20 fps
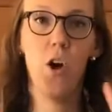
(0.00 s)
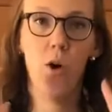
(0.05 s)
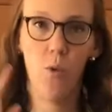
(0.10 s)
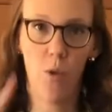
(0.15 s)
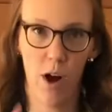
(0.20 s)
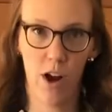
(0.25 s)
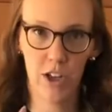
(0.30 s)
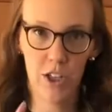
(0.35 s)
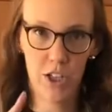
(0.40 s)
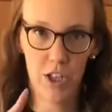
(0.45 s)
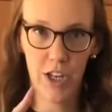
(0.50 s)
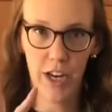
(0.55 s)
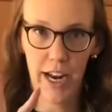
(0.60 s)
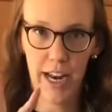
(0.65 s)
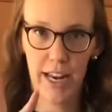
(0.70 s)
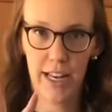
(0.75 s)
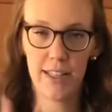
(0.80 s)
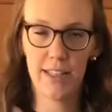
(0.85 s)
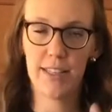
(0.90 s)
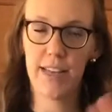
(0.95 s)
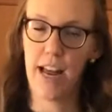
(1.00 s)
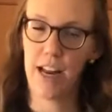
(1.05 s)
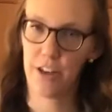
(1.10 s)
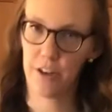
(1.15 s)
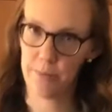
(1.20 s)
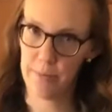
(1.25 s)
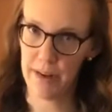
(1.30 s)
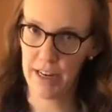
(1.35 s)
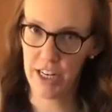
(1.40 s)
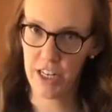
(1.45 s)
washed your hands and your
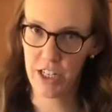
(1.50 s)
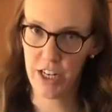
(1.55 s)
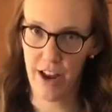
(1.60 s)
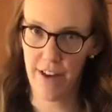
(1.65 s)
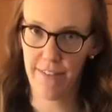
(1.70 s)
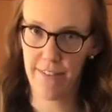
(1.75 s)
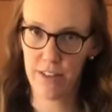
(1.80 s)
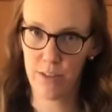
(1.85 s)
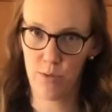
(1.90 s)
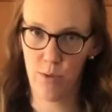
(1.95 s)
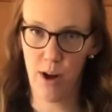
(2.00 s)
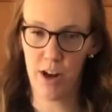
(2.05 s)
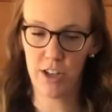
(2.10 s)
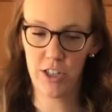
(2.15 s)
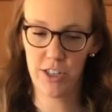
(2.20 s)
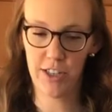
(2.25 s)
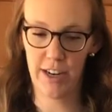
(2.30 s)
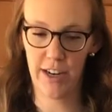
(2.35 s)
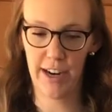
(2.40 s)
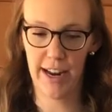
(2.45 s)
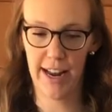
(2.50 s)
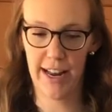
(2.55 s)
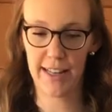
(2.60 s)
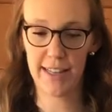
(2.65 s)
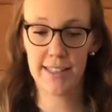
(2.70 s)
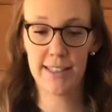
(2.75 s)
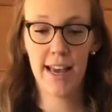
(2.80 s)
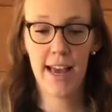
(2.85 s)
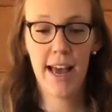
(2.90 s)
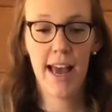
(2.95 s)
mini chef has washed their
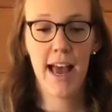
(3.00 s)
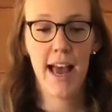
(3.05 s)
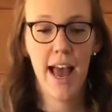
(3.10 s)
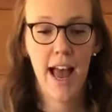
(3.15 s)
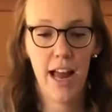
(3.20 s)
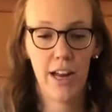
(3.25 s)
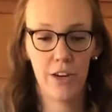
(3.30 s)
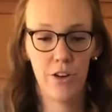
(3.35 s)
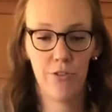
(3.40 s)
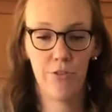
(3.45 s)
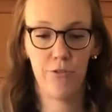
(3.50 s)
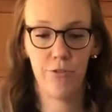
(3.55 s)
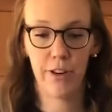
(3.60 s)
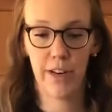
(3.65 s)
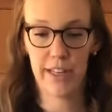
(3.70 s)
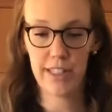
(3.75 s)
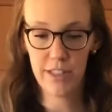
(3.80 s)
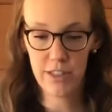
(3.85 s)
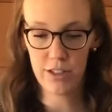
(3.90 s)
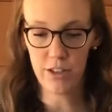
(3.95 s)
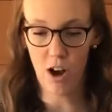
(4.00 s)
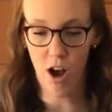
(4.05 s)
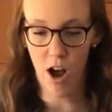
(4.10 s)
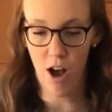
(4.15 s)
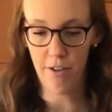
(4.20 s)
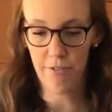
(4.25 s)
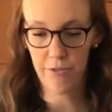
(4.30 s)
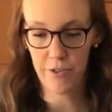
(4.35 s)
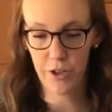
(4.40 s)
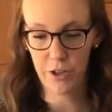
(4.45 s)
hands and you've rinsed
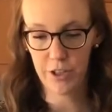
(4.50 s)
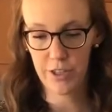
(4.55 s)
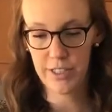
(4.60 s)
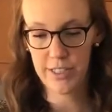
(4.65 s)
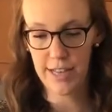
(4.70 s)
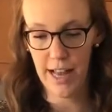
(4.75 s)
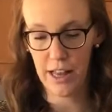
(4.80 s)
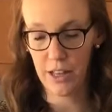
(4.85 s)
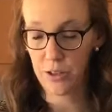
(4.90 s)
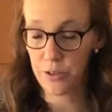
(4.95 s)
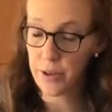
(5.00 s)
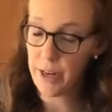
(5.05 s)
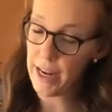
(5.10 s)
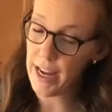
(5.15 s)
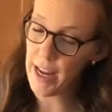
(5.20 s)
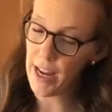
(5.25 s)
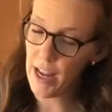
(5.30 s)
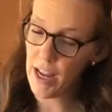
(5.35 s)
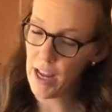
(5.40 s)
off your celery,